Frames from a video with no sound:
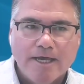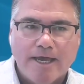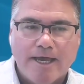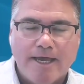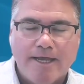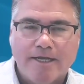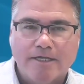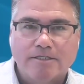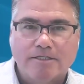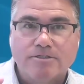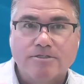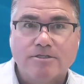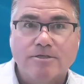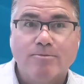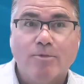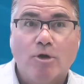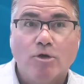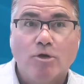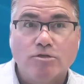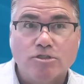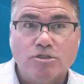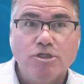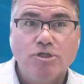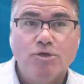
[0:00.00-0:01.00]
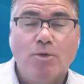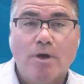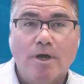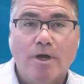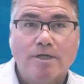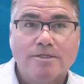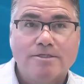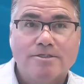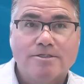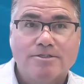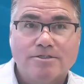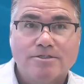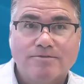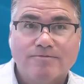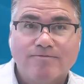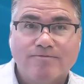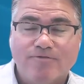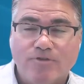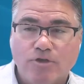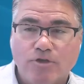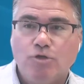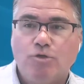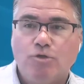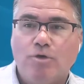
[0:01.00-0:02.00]
and it's the most nuanced
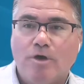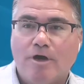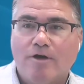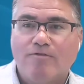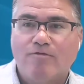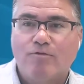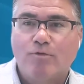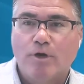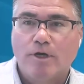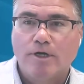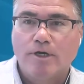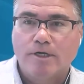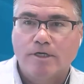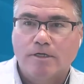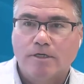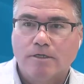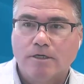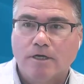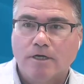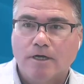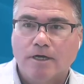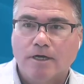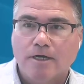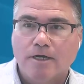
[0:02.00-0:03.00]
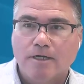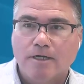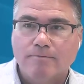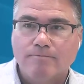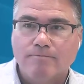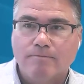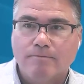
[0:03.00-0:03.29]
view of what a